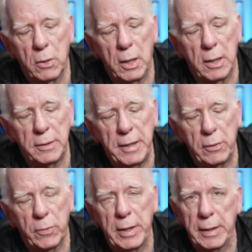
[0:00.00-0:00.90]
a
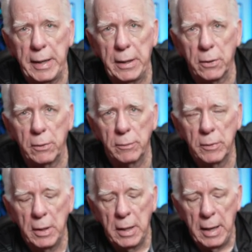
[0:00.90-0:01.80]
D-ring here
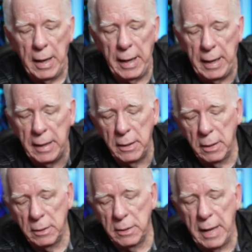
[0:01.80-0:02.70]
and
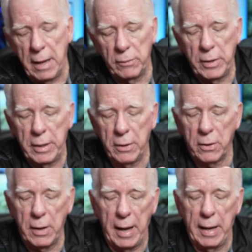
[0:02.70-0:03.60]
down
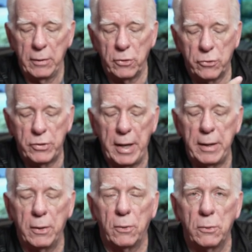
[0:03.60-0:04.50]
here at your
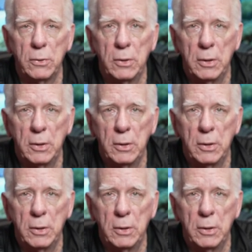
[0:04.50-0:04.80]
tail